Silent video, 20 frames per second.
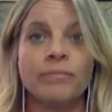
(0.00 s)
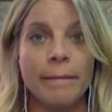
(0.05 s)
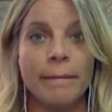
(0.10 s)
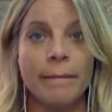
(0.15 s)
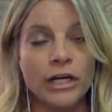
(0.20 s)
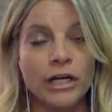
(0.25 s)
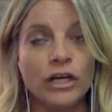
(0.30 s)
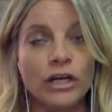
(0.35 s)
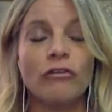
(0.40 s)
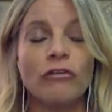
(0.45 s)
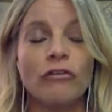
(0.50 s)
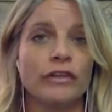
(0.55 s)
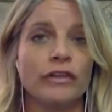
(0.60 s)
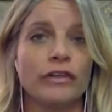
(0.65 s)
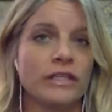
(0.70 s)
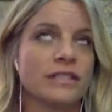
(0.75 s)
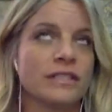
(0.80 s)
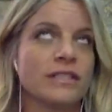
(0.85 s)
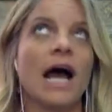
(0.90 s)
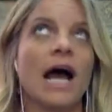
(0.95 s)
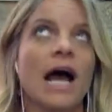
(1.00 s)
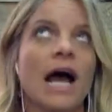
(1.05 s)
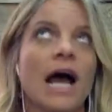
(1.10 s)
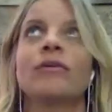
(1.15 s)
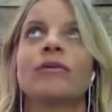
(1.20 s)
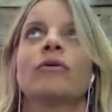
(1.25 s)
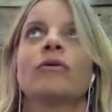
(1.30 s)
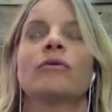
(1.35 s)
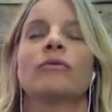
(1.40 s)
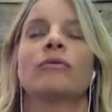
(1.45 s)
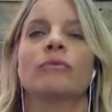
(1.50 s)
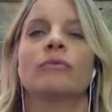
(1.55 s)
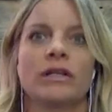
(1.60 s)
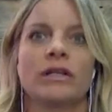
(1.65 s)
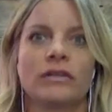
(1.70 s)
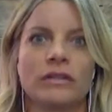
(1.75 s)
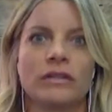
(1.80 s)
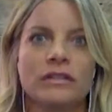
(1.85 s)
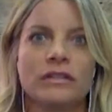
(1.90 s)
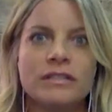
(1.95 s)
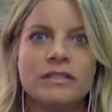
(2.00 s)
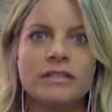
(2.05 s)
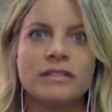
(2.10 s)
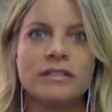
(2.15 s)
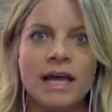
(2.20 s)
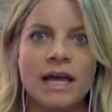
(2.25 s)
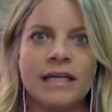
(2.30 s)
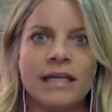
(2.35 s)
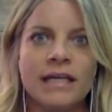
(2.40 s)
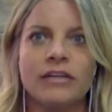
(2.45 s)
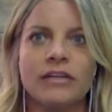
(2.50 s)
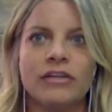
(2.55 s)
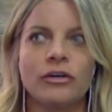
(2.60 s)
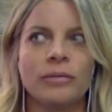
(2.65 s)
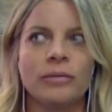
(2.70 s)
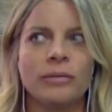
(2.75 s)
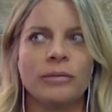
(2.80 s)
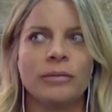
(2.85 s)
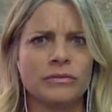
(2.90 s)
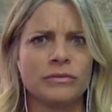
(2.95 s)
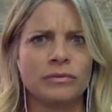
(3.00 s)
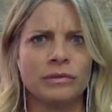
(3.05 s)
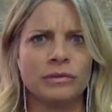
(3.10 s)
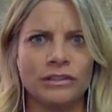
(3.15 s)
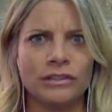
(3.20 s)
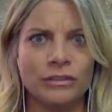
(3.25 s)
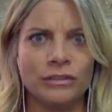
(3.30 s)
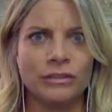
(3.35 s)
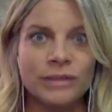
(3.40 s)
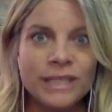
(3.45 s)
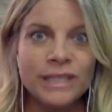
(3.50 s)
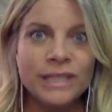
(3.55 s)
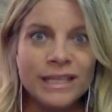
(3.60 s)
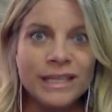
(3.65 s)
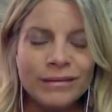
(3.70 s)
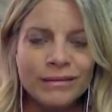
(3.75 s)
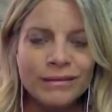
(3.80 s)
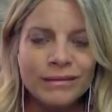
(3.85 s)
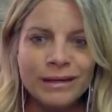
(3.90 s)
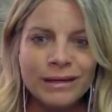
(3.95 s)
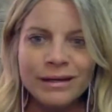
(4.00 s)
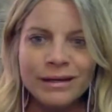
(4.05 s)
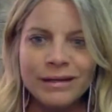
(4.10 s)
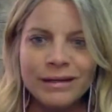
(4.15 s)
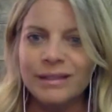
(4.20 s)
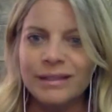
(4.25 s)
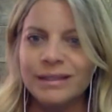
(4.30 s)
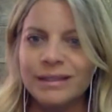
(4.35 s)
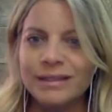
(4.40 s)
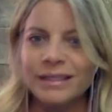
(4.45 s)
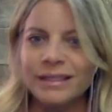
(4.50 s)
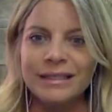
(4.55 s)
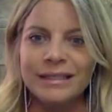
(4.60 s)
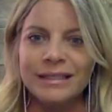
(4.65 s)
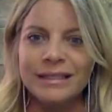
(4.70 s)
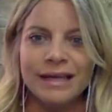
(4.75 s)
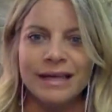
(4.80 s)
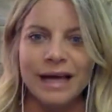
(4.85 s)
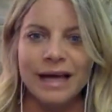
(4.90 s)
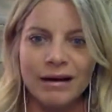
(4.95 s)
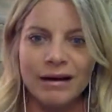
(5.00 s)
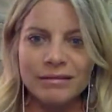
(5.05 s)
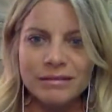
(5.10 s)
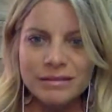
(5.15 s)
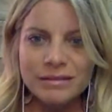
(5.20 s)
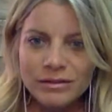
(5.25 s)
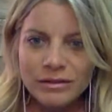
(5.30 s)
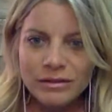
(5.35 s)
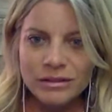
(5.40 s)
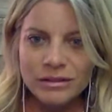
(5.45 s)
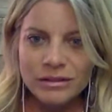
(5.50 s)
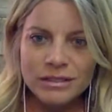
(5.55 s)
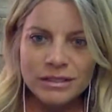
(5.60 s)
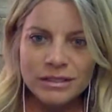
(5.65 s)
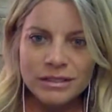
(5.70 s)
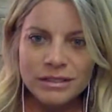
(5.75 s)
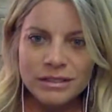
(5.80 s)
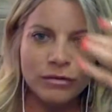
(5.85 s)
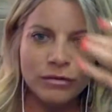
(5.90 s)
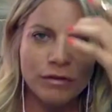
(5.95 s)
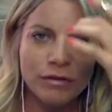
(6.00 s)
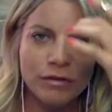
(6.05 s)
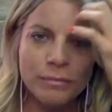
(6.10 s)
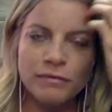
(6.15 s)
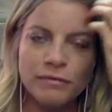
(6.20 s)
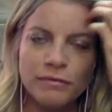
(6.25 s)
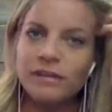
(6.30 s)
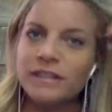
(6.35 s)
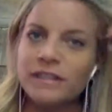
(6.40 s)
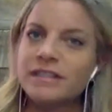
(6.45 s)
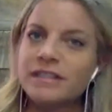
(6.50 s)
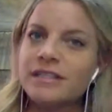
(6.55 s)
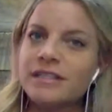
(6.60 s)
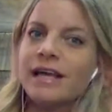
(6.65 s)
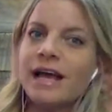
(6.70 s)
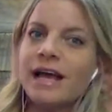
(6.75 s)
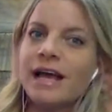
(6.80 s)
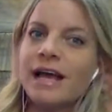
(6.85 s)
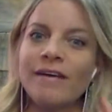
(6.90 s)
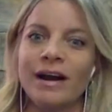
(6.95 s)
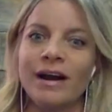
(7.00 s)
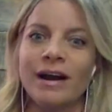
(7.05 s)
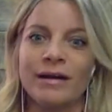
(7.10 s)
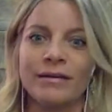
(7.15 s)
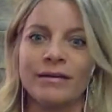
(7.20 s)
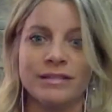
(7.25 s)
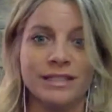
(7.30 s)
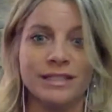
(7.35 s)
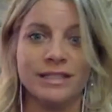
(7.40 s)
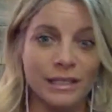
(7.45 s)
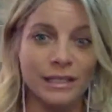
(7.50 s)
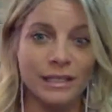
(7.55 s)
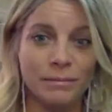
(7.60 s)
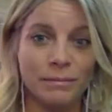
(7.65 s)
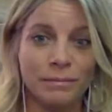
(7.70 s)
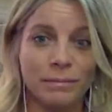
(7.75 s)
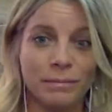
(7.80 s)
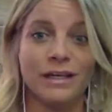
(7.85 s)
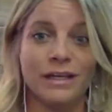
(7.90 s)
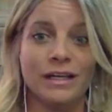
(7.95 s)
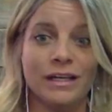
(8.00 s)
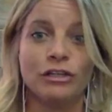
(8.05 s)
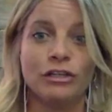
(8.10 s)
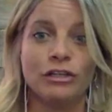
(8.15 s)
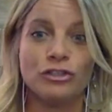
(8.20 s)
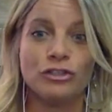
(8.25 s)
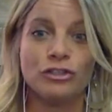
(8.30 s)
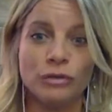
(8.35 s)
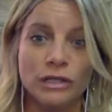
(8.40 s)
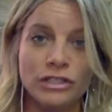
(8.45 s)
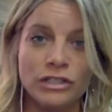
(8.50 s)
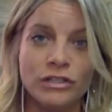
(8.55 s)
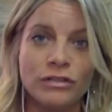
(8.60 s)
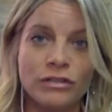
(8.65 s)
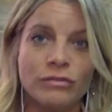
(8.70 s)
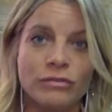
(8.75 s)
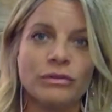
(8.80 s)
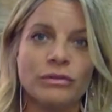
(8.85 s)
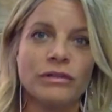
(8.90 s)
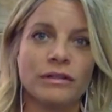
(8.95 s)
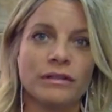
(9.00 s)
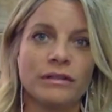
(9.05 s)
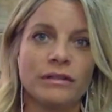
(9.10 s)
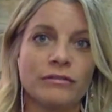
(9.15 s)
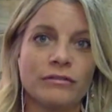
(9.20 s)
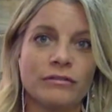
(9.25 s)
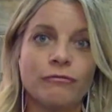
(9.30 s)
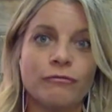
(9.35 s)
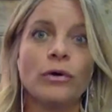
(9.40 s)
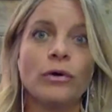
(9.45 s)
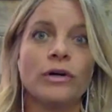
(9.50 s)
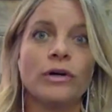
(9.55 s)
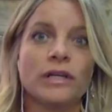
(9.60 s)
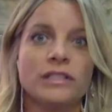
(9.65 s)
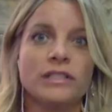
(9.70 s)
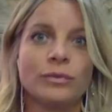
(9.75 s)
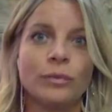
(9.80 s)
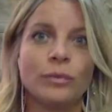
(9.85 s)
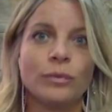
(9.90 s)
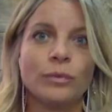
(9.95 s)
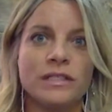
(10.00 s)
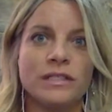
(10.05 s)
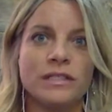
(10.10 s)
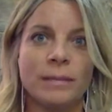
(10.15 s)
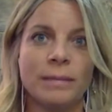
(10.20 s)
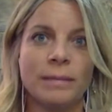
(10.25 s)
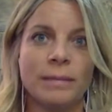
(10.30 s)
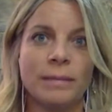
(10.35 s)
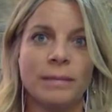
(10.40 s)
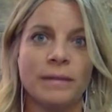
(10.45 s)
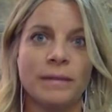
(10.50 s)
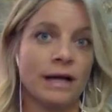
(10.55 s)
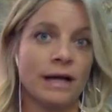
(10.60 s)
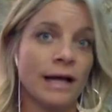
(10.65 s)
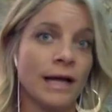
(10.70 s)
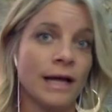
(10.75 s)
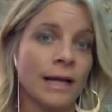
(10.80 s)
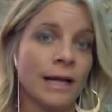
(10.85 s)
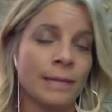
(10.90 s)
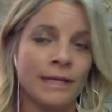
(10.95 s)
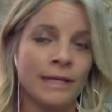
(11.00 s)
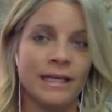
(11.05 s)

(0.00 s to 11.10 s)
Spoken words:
I'm going to go for this. I don't know what it looks like. Nobody's really doing it out there. Like, how does yoga and psychotherapy fit together? And I just keep trudging through the forest one step at a time.